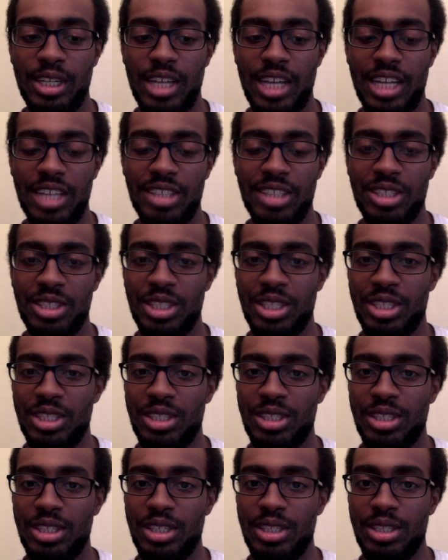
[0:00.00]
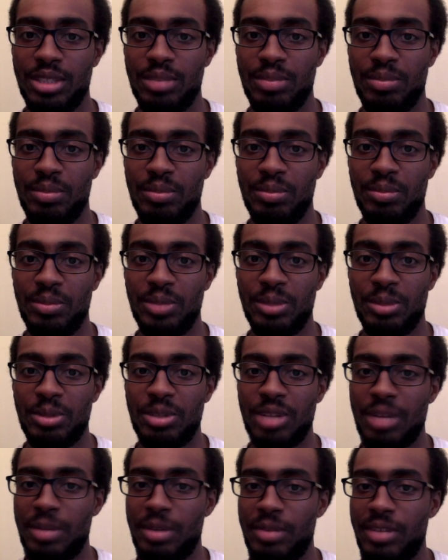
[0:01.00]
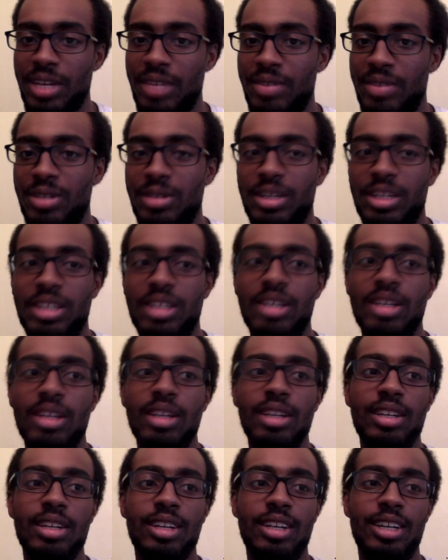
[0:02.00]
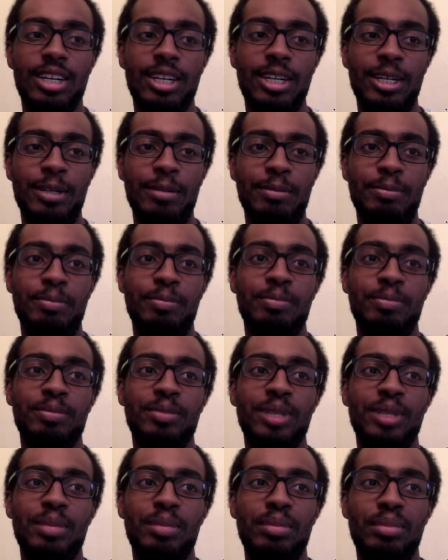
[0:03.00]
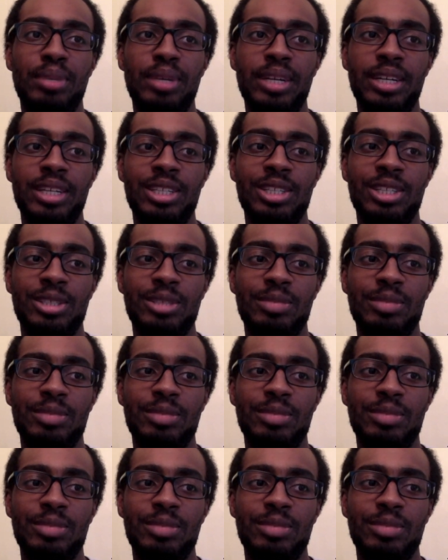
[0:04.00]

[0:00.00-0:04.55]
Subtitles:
I suggest subscribing if you haven't already. But